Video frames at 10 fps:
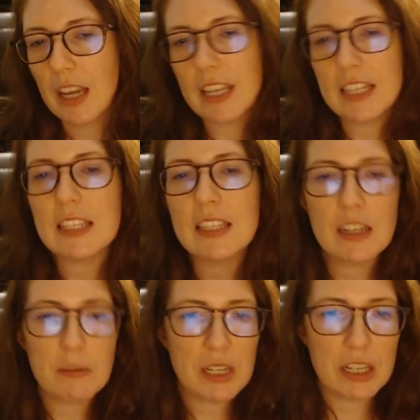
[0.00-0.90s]
And this is
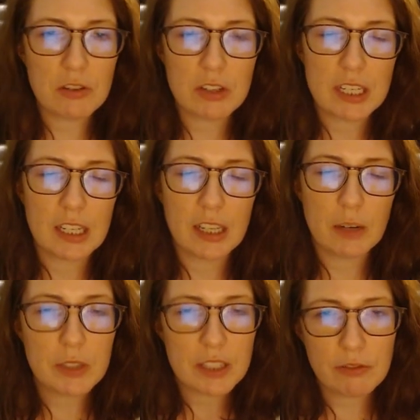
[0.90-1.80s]
going to be interesting,
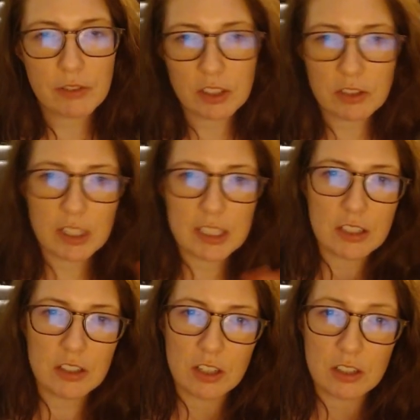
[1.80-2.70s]
like once I fully
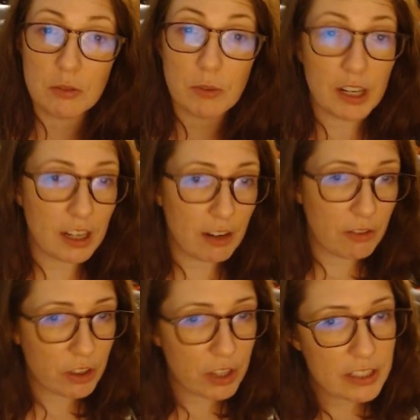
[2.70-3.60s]
transition into writing
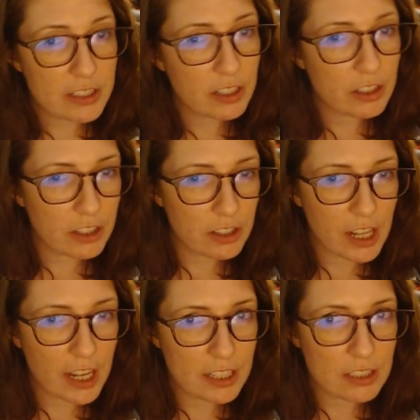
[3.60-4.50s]
everything
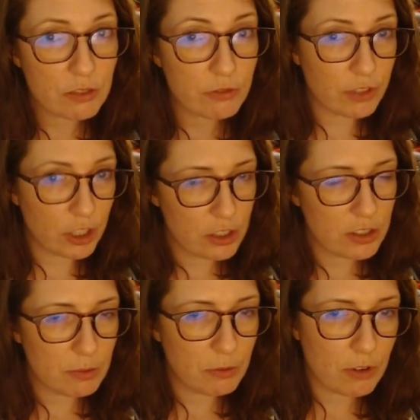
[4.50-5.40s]
serialized
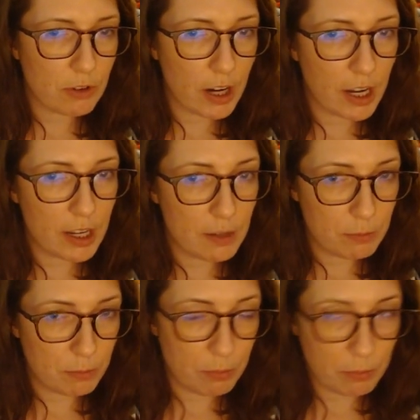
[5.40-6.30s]
first before I